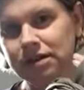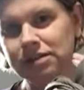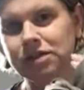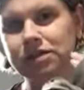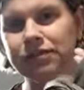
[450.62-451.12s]

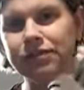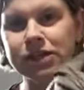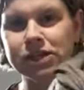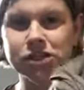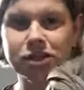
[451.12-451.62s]
So the
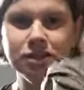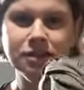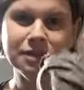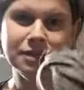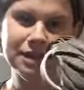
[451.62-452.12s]

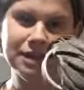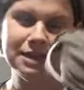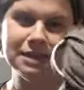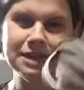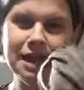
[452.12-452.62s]
friction
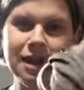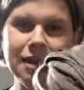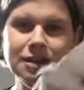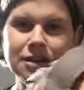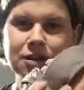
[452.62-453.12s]
against
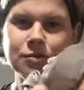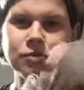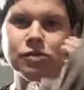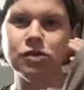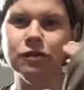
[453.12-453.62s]
there will
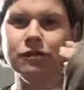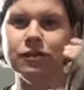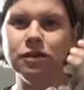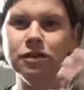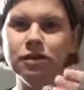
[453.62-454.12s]

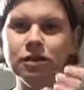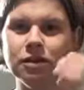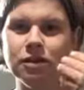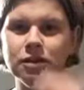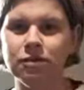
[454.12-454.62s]
soften
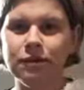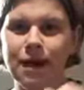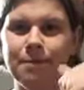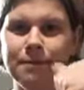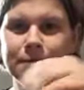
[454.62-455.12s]
your
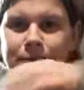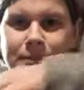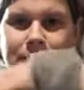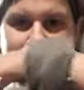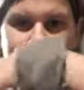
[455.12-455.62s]
wrap.
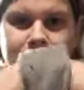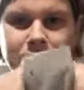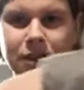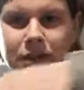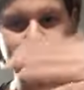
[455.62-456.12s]

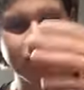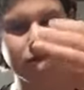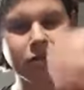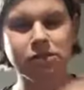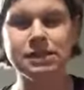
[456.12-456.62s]
So
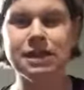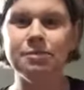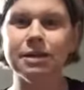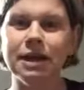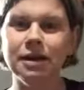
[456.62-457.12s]
do the
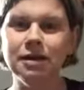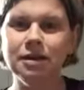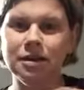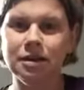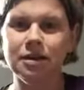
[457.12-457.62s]
same again,
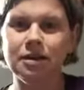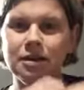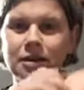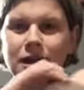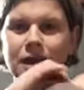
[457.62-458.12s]

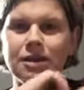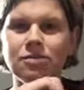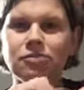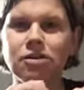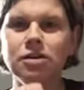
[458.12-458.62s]
hand
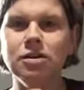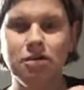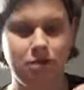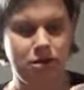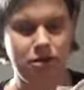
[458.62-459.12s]
through,
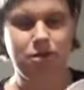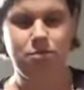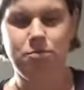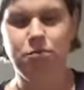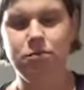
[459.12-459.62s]

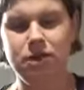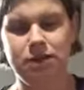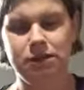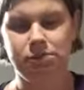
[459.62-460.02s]
pull it.